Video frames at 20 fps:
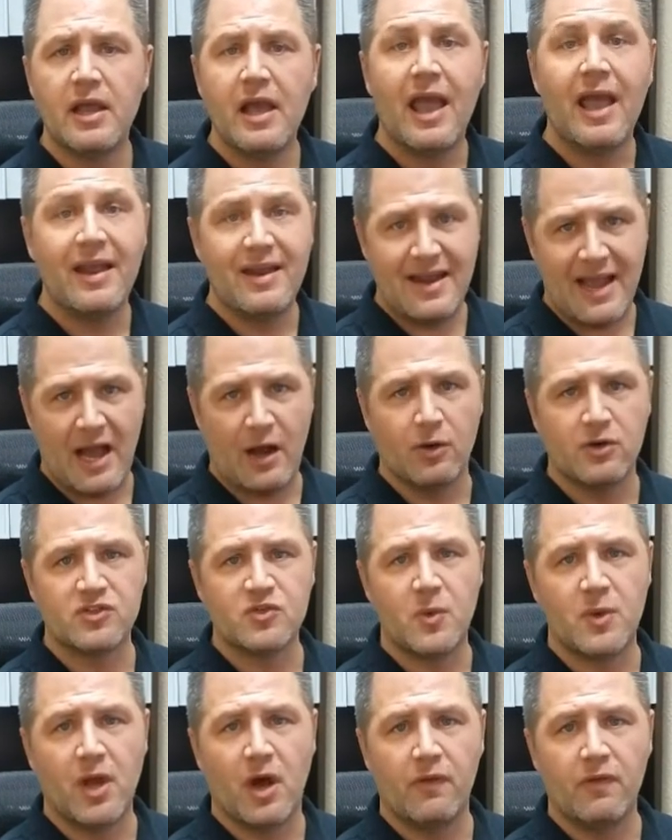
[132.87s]
And now, as
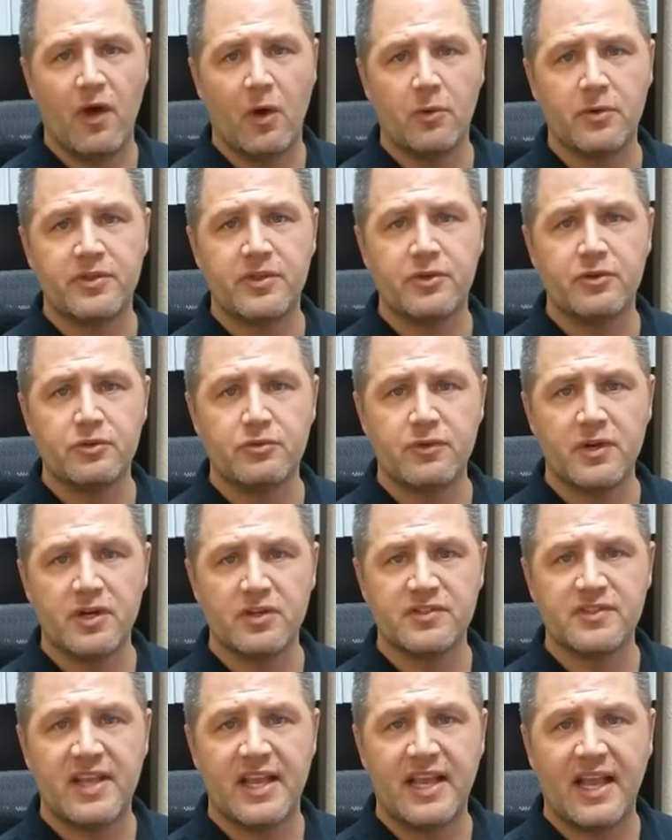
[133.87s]
we all know with the new real
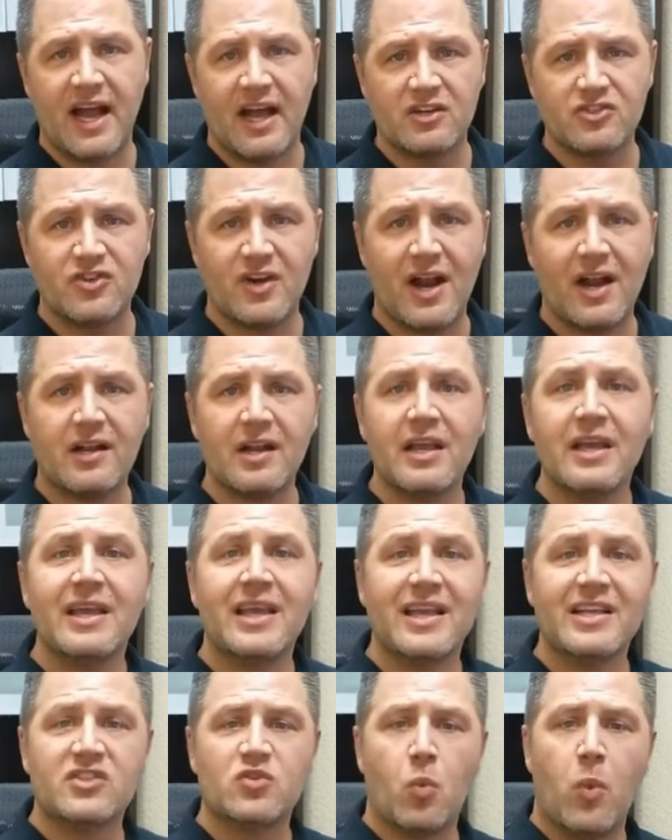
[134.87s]
estate contract,
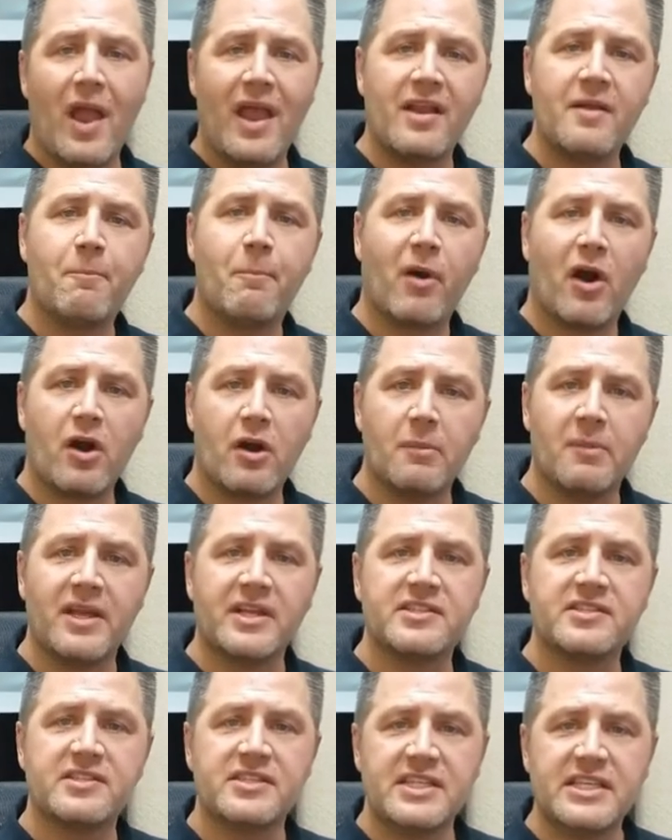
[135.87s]
it's when
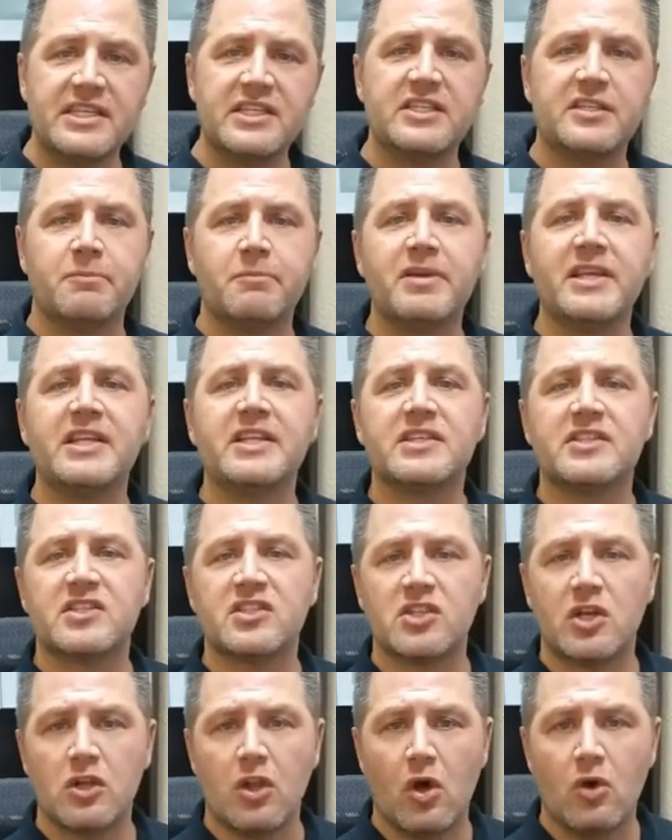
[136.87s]
permits need to be
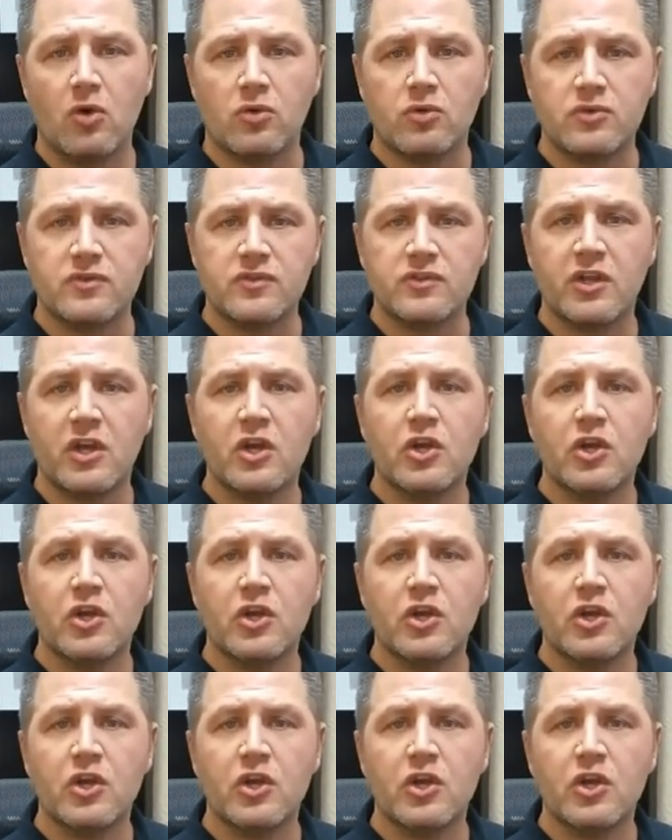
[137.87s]
disclosed.